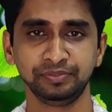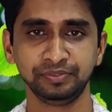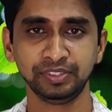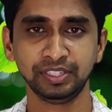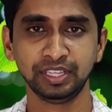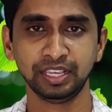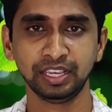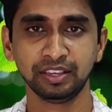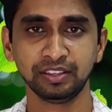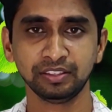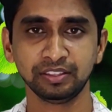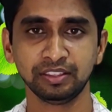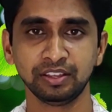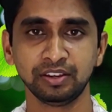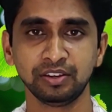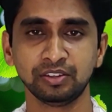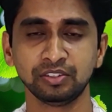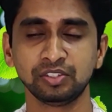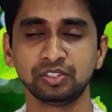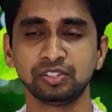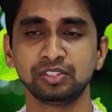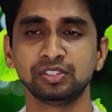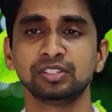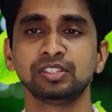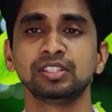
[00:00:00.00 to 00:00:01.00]
we have
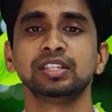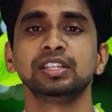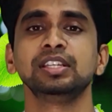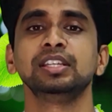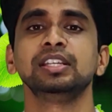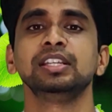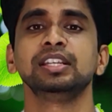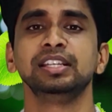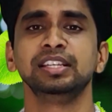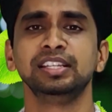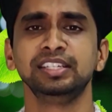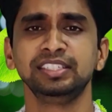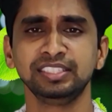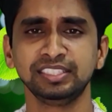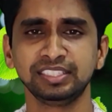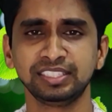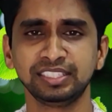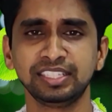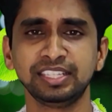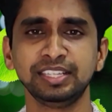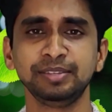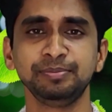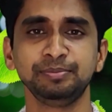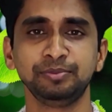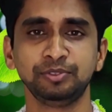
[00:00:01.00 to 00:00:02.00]
thoughts. Let
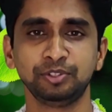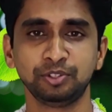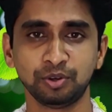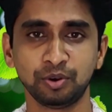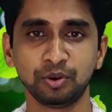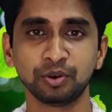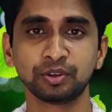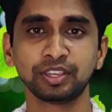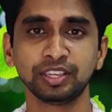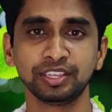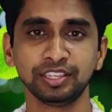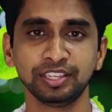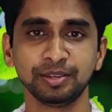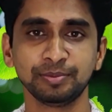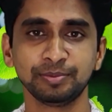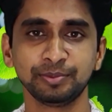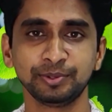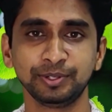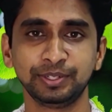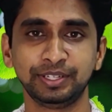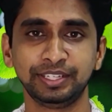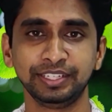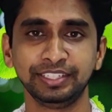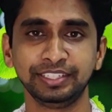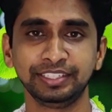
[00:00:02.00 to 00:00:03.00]
us keep talking
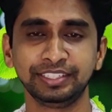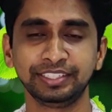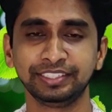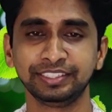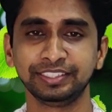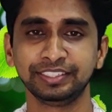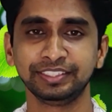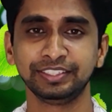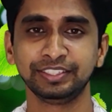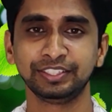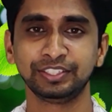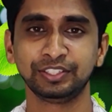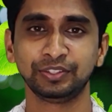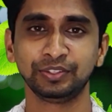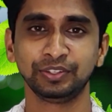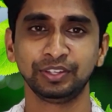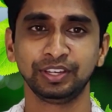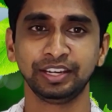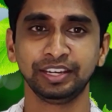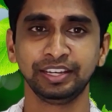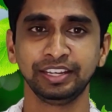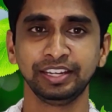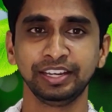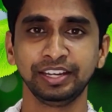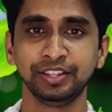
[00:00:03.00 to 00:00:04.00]
about it. It's
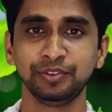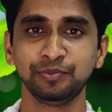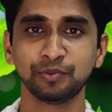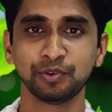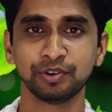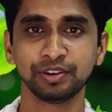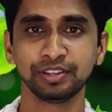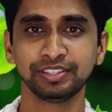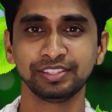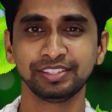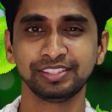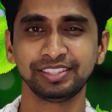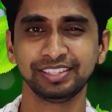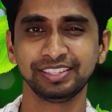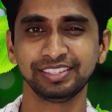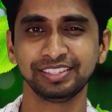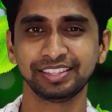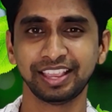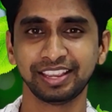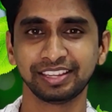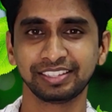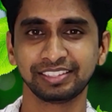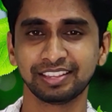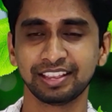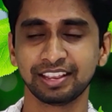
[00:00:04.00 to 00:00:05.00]
really what is
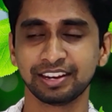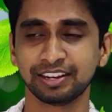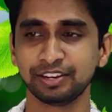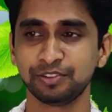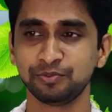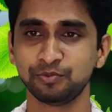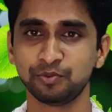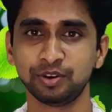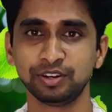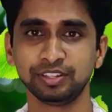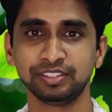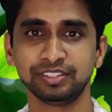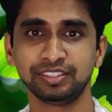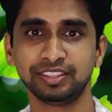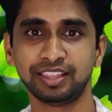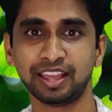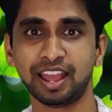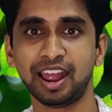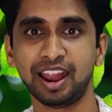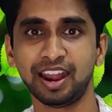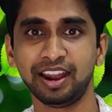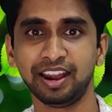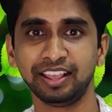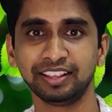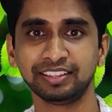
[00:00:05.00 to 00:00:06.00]
this exactly, what is
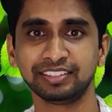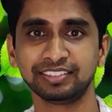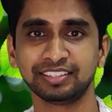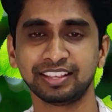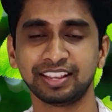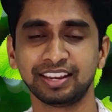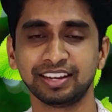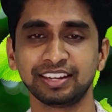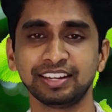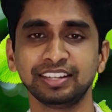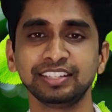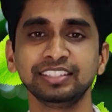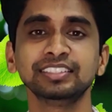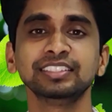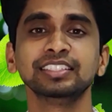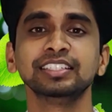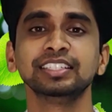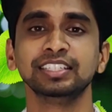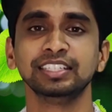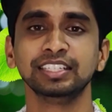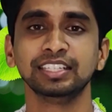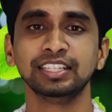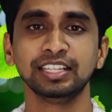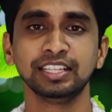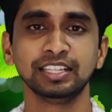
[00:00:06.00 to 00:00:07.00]
that exactly.
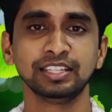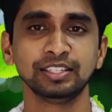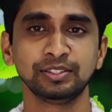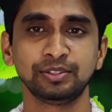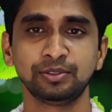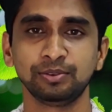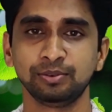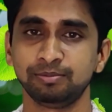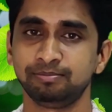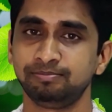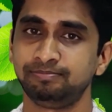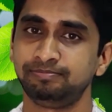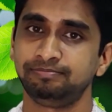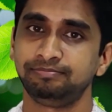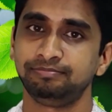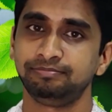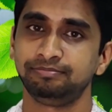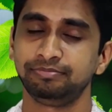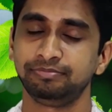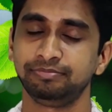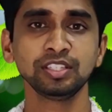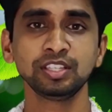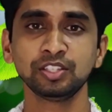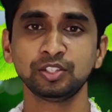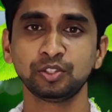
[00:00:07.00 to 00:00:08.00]
So
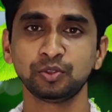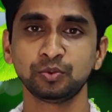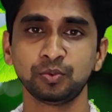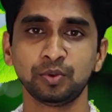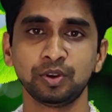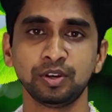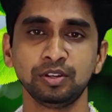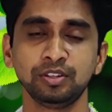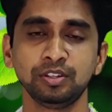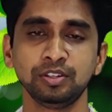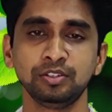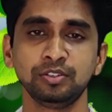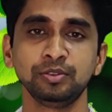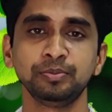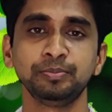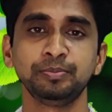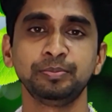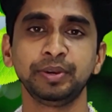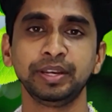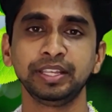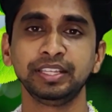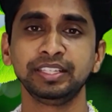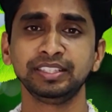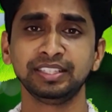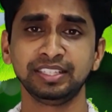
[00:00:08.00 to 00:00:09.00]
I just wanted to
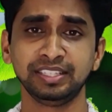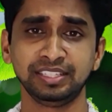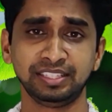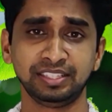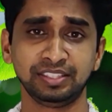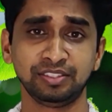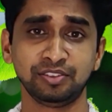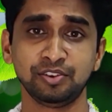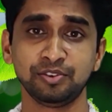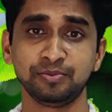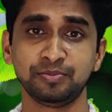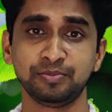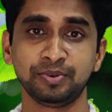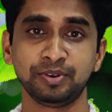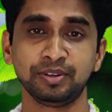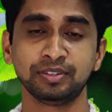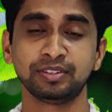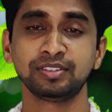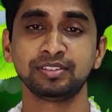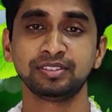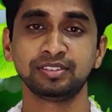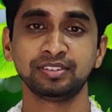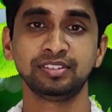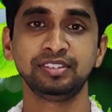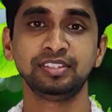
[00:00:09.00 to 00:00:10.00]
bring this thought
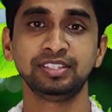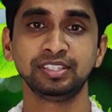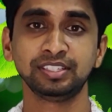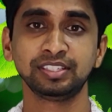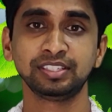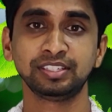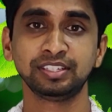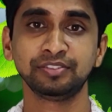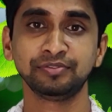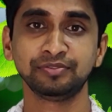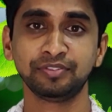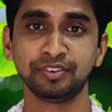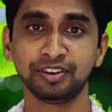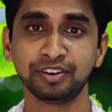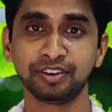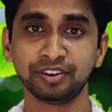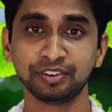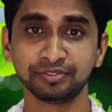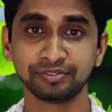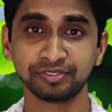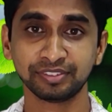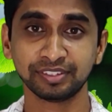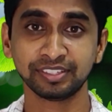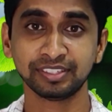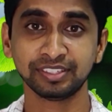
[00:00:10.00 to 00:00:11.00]
process just in front
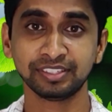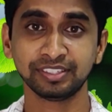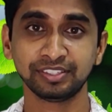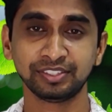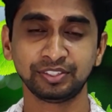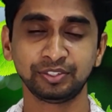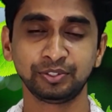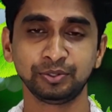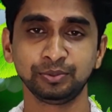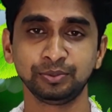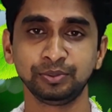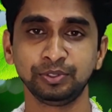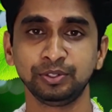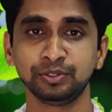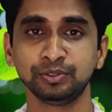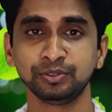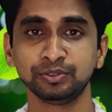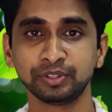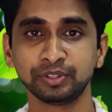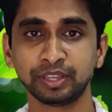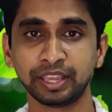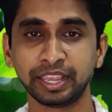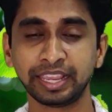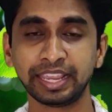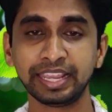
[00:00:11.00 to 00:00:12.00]
of us to
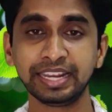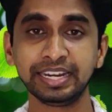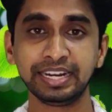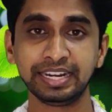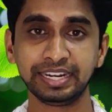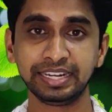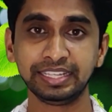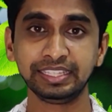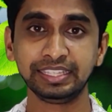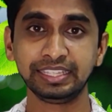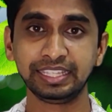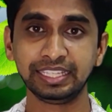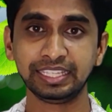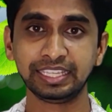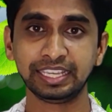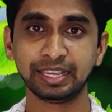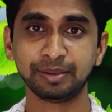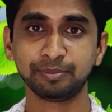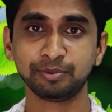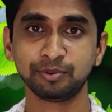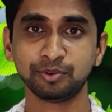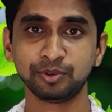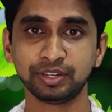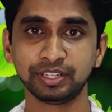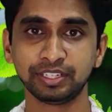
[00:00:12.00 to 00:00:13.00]
again rethink
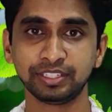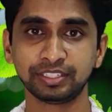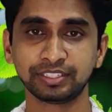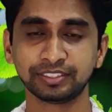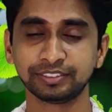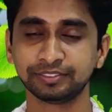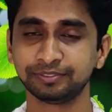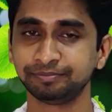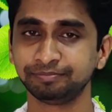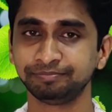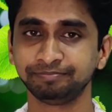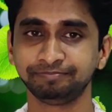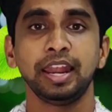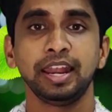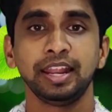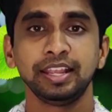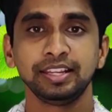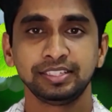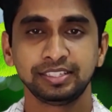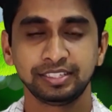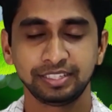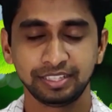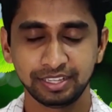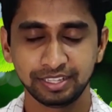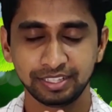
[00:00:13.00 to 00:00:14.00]
about it. And
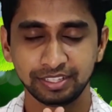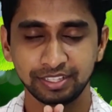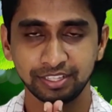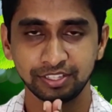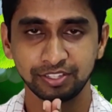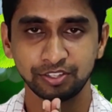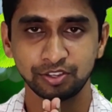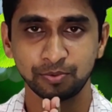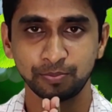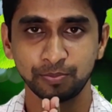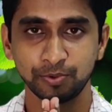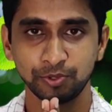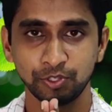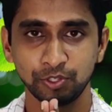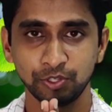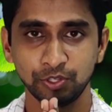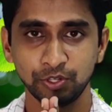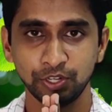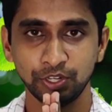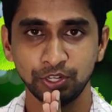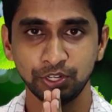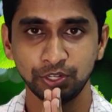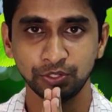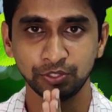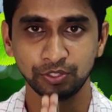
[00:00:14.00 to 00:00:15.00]
I take this
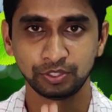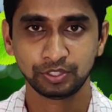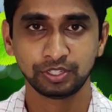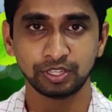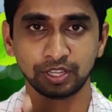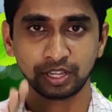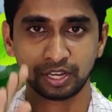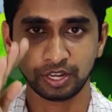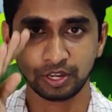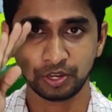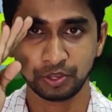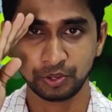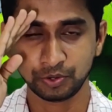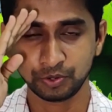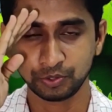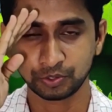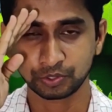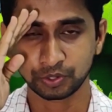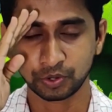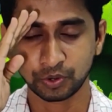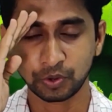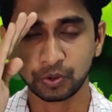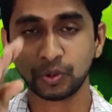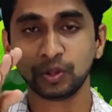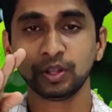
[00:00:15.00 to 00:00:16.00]
opportunity to
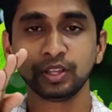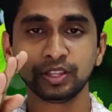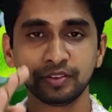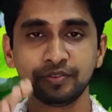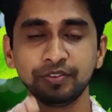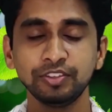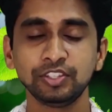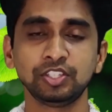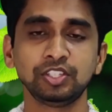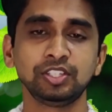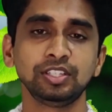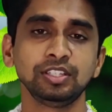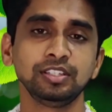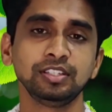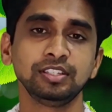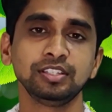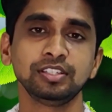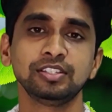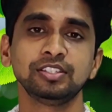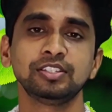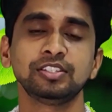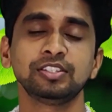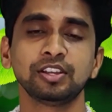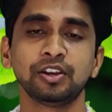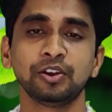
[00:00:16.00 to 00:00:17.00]
salute all the
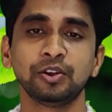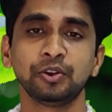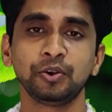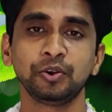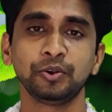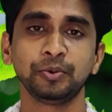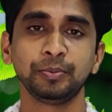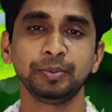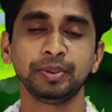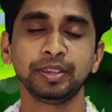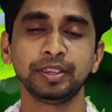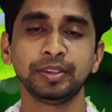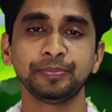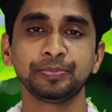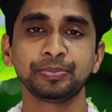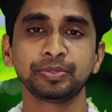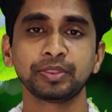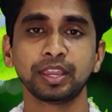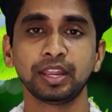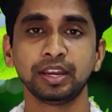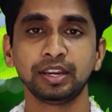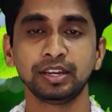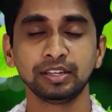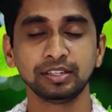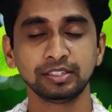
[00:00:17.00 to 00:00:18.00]
vegetarians around me,
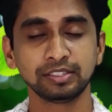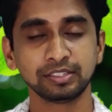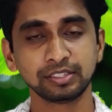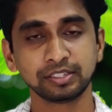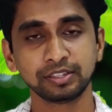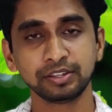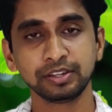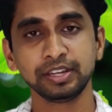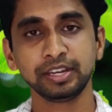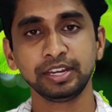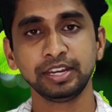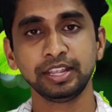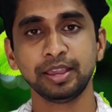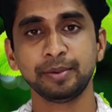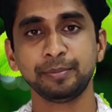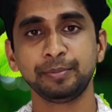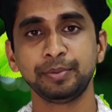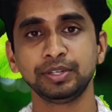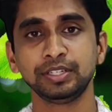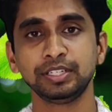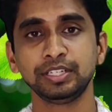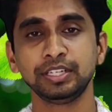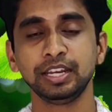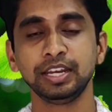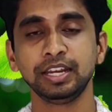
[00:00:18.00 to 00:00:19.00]
and it's really
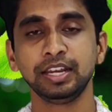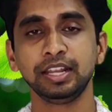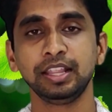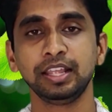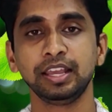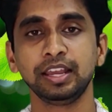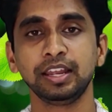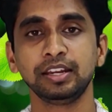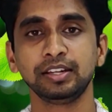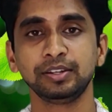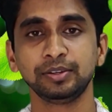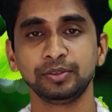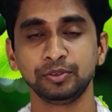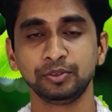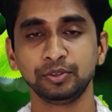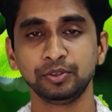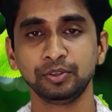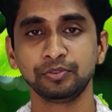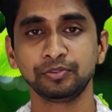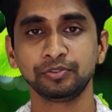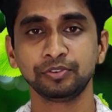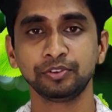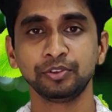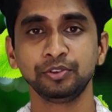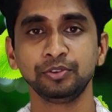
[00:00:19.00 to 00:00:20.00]
appreciate that
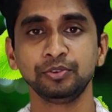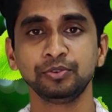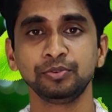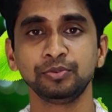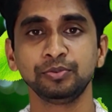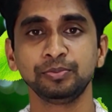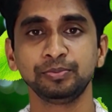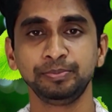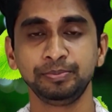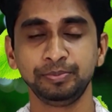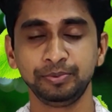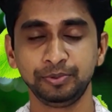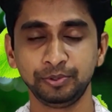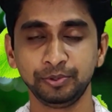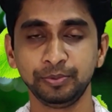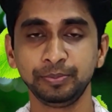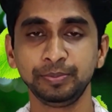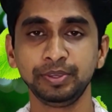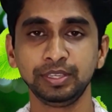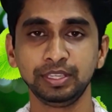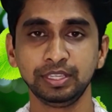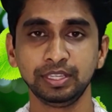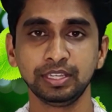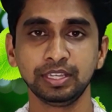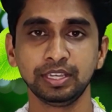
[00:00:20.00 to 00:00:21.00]
for you to
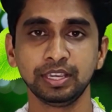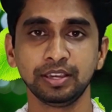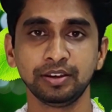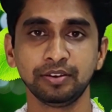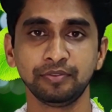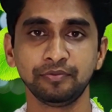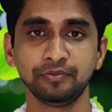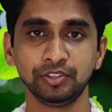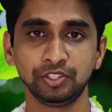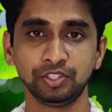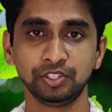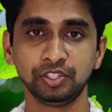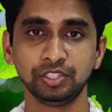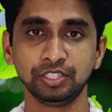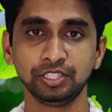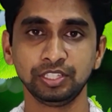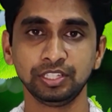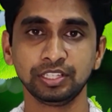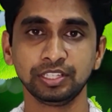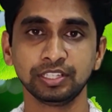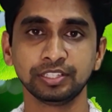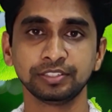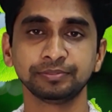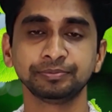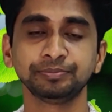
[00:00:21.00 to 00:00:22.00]
being a
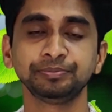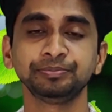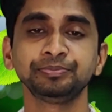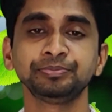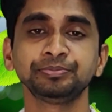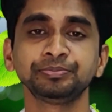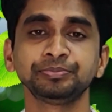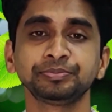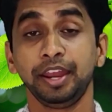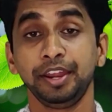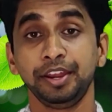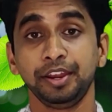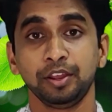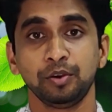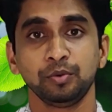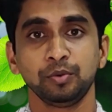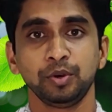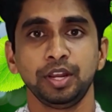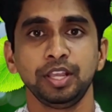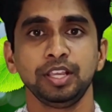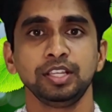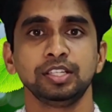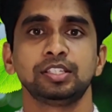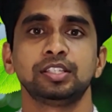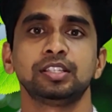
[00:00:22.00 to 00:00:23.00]
vegetarian. And
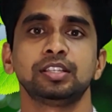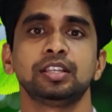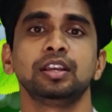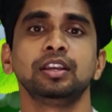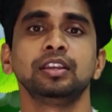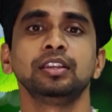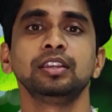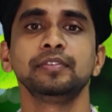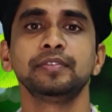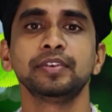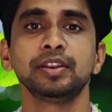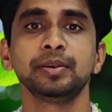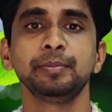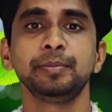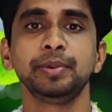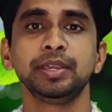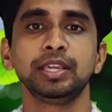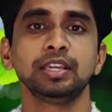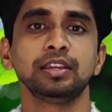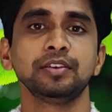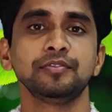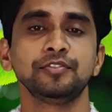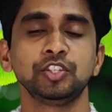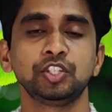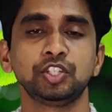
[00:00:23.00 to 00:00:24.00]
nowadays, even
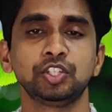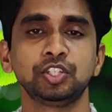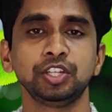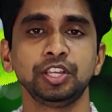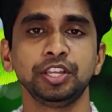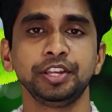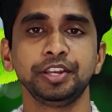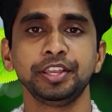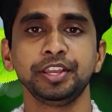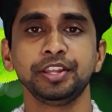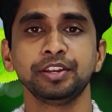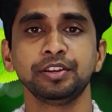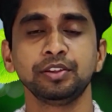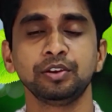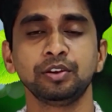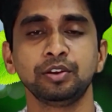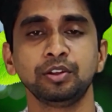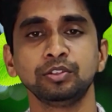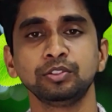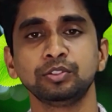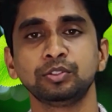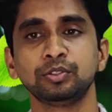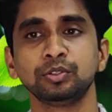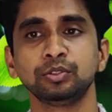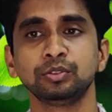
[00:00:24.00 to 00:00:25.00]
being a vegetarian
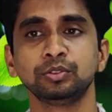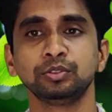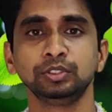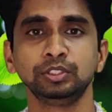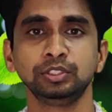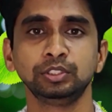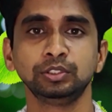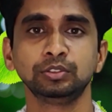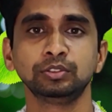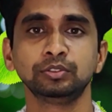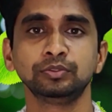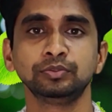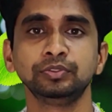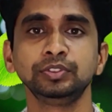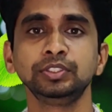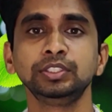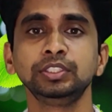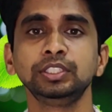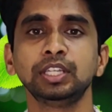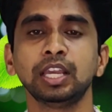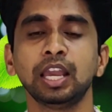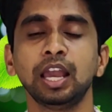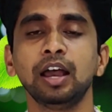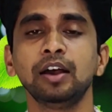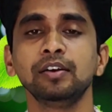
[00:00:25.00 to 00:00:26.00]
also,
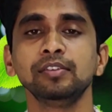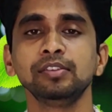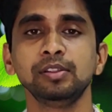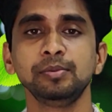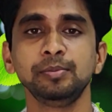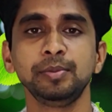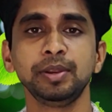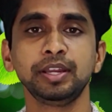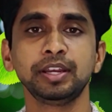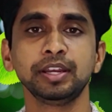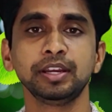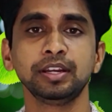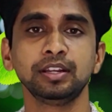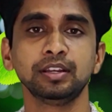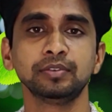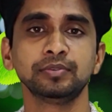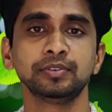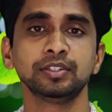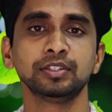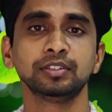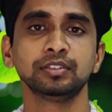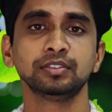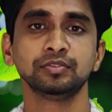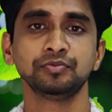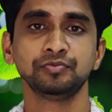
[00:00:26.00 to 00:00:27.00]
we have limited
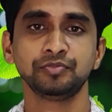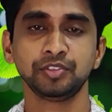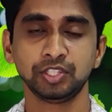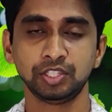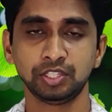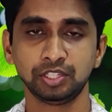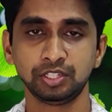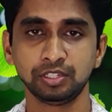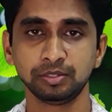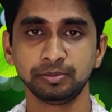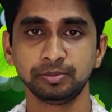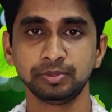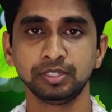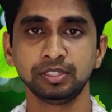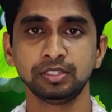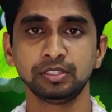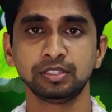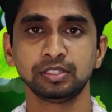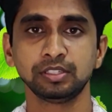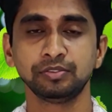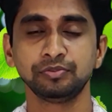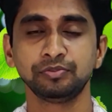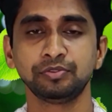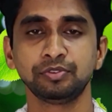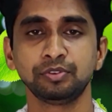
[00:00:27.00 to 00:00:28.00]
our
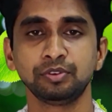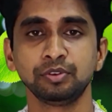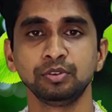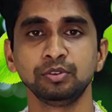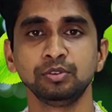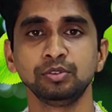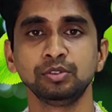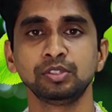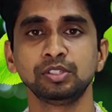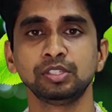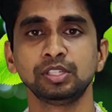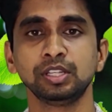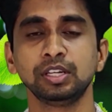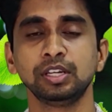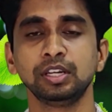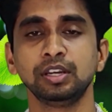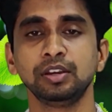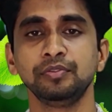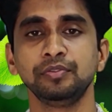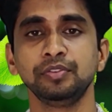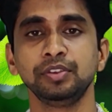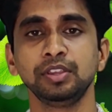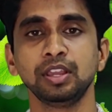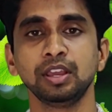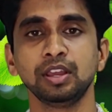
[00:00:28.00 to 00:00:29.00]
vegetables and fruits,
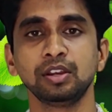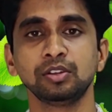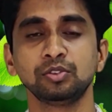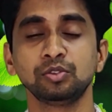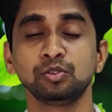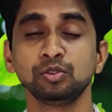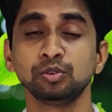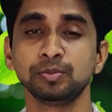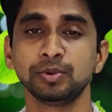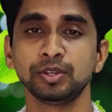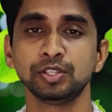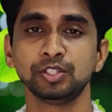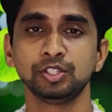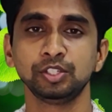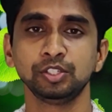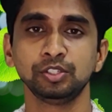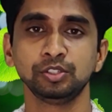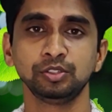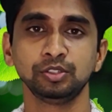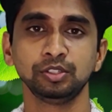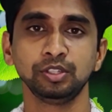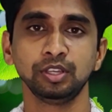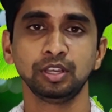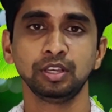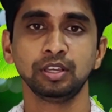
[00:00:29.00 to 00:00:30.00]
and we are too much
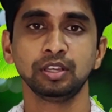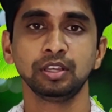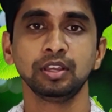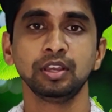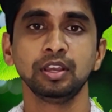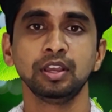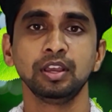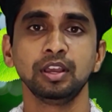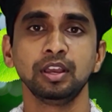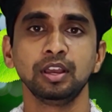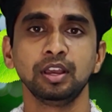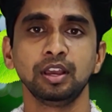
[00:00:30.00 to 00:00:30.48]
into